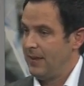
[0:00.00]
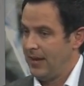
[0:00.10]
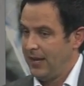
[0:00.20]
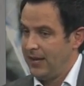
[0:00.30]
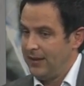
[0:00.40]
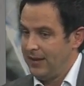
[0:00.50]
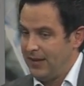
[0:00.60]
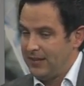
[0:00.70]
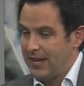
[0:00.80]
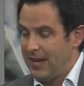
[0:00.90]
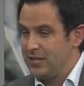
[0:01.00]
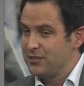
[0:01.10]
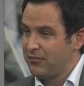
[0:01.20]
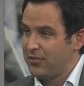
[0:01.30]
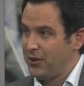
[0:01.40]
And at the age of
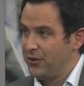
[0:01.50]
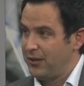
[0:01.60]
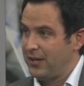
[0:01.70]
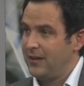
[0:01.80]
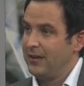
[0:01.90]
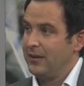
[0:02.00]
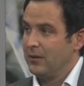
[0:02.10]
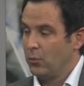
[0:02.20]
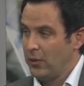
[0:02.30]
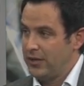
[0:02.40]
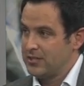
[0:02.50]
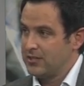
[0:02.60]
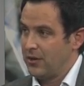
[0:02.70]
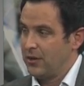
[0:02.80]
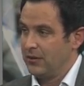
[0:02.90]
30, we
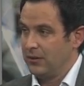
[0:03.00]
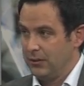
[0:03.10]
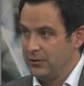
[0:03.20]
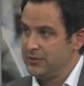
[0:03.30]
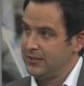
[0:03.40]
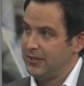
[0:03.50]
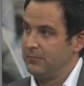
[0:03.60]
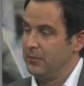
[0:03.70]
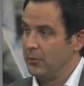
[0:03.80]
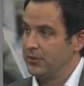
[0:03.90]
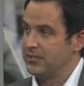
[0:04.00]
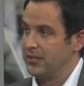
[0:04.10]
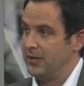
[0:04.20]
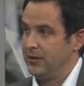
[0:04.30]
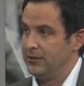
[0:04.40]
start losing more
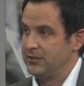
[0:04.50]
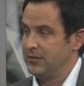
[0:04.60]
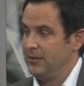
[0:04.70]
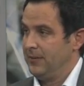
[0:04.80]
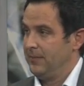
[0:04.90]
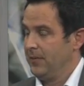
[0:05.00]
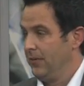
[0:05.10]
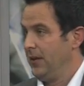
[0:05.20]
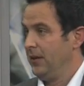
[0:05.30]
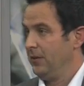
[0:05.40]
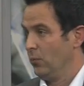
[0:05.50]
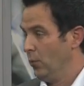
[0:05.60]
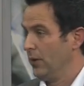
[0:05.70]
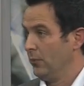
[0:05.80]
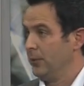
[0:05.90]
cells than
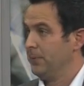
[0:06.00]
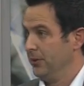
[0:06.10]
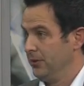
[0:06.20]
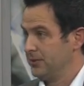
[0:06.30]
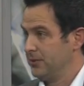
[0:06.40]
what we produce.